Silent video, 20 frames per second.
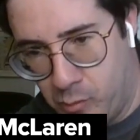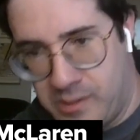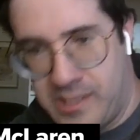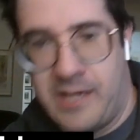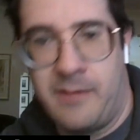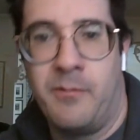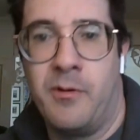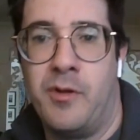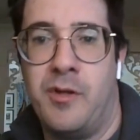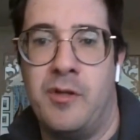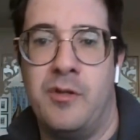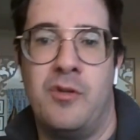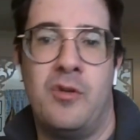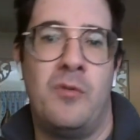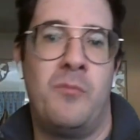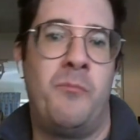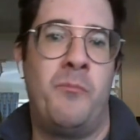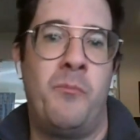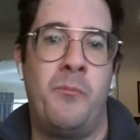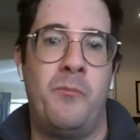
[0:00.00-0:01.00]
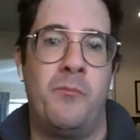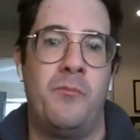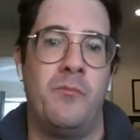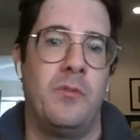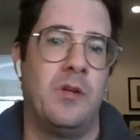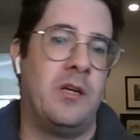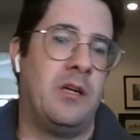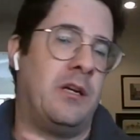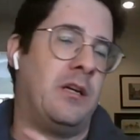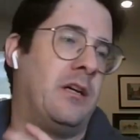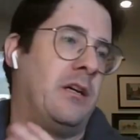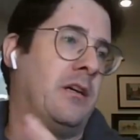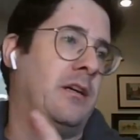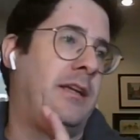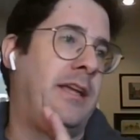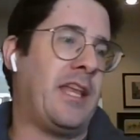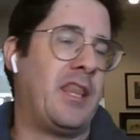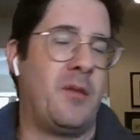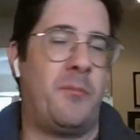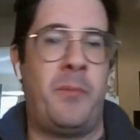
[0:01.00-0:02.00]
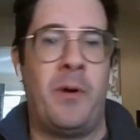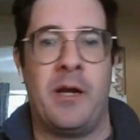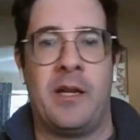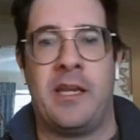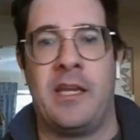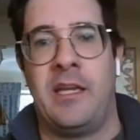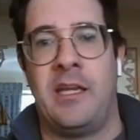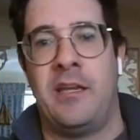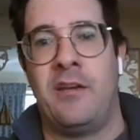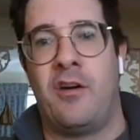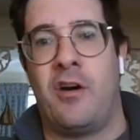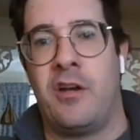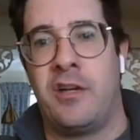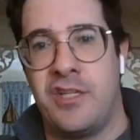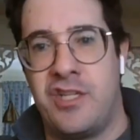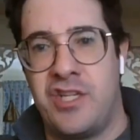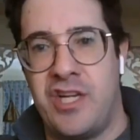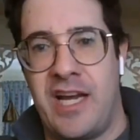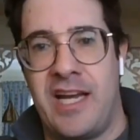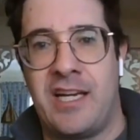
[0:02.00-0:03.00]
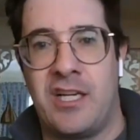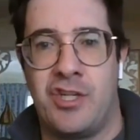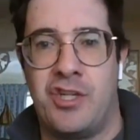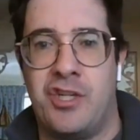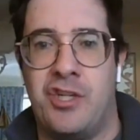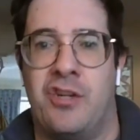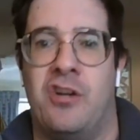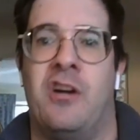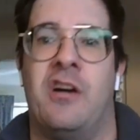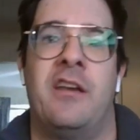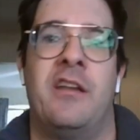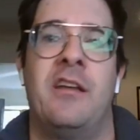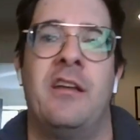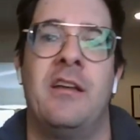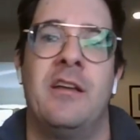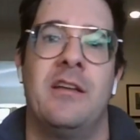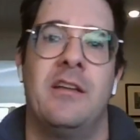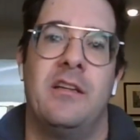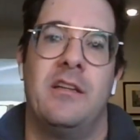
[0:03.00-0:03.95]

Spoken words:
was able to get the puck in on a Jack Eichon